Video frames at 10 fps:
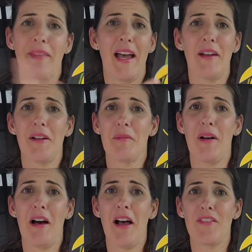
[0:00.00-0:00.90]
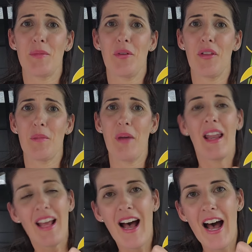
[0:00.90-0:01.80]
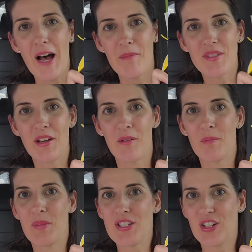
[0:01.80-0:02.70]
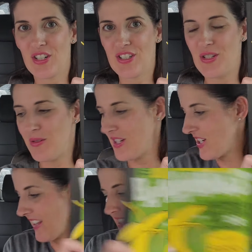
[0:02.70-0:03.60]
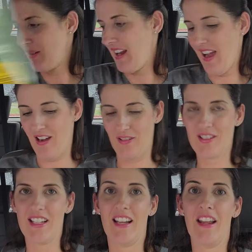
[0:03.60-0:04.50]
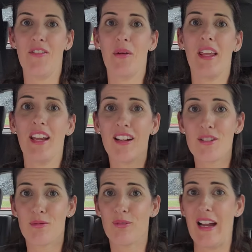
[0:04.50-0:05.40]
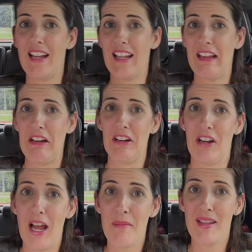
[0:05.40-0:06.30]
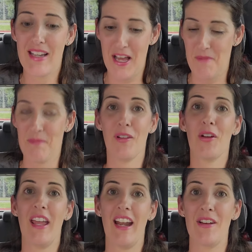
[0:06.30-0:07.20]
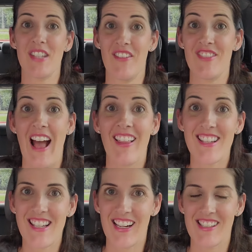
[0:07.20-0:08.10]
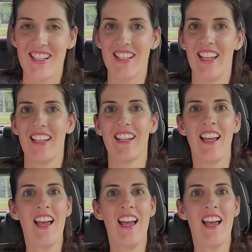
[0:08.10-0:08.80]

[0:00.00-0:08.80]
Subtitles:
I don't know, I'll have to pull them, but so be sure to check this one out. And if you hear it's raining here, I'm in located outside of Dallas, Texas, and